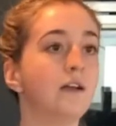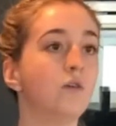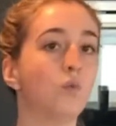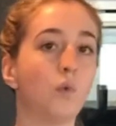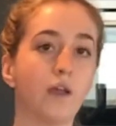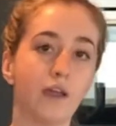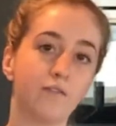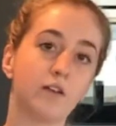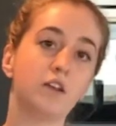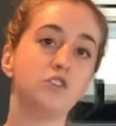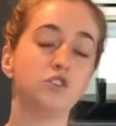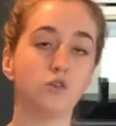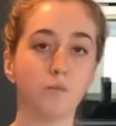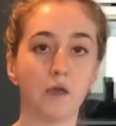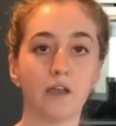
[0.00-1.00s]
Whenever I
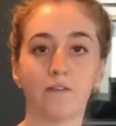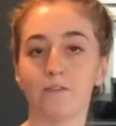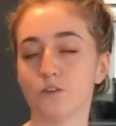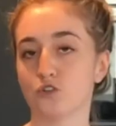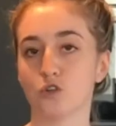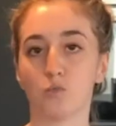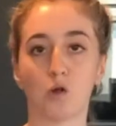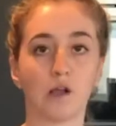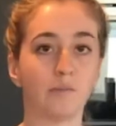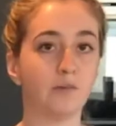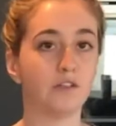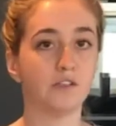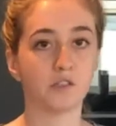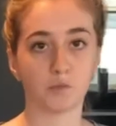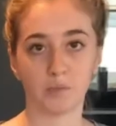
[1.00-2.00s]
do pick future
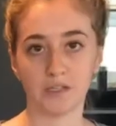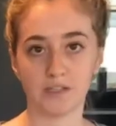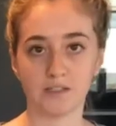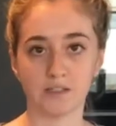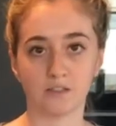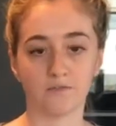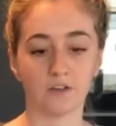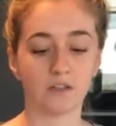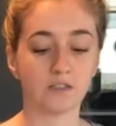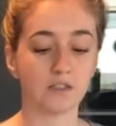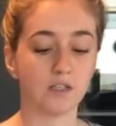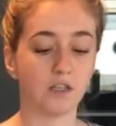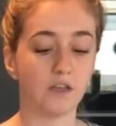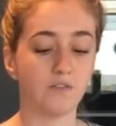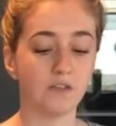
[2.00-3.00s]
properties or places for us
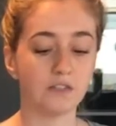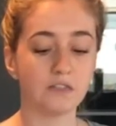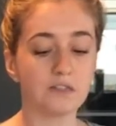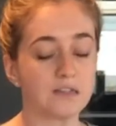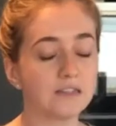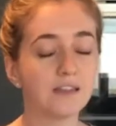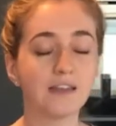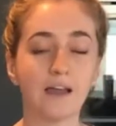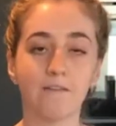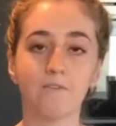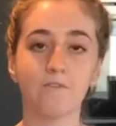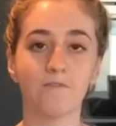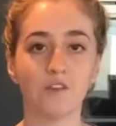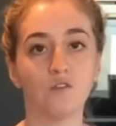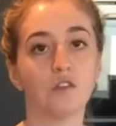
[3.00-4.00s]
to live, does it have a
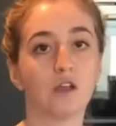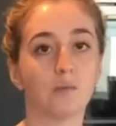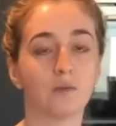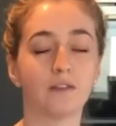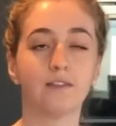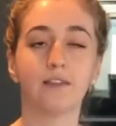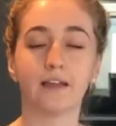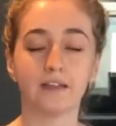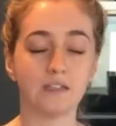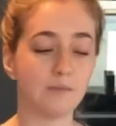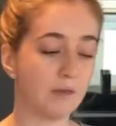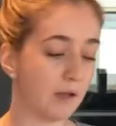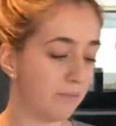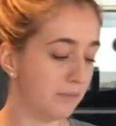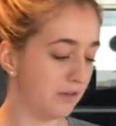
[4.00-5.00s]
view that really lights
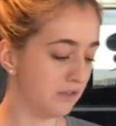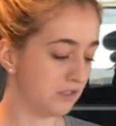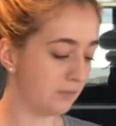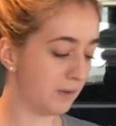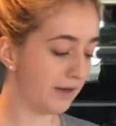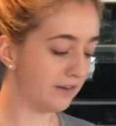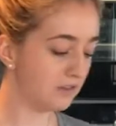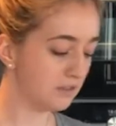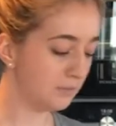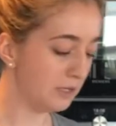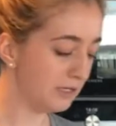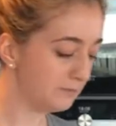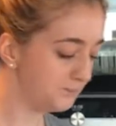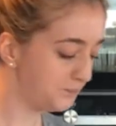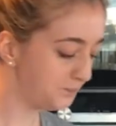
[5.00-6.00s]
me up and inspires me?